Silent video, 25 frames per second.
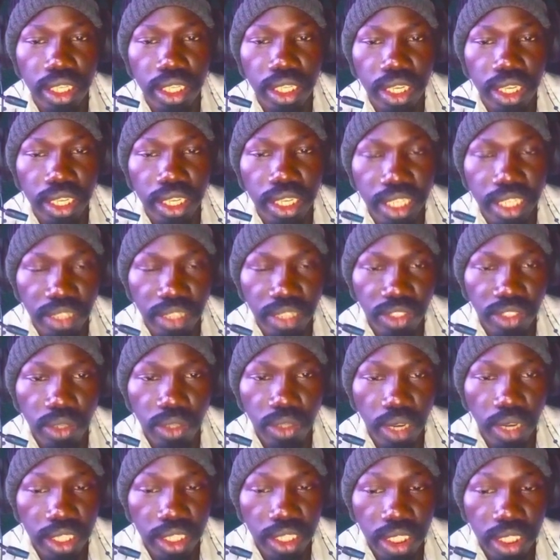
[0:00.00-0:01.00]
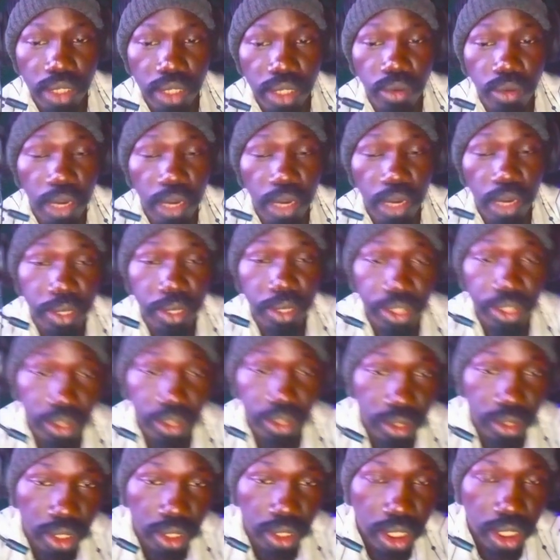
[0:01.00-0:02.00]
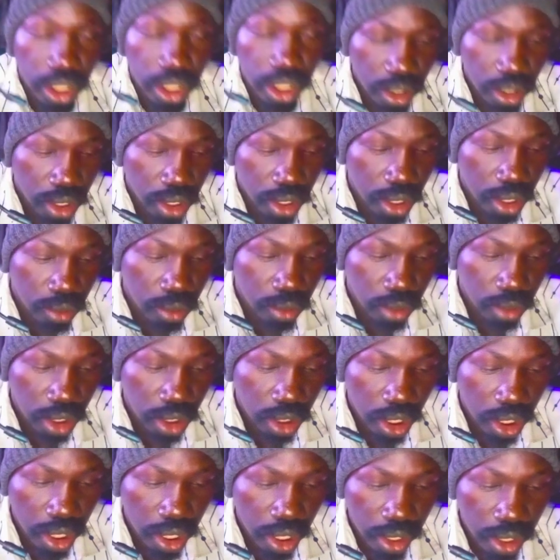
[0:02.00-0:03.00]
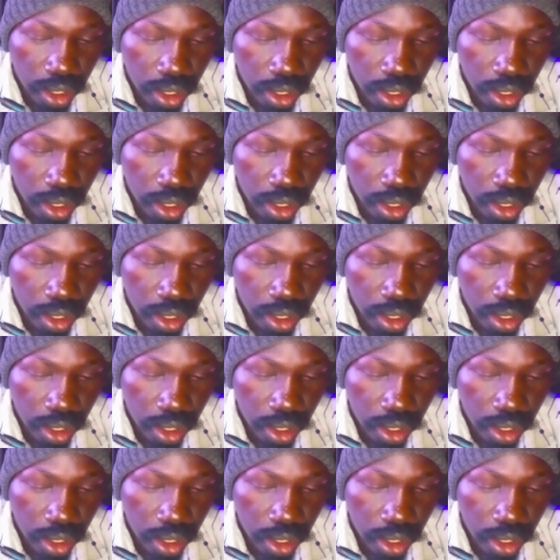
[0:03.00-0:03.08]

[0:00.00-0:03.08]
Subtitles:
individual, just one person. We can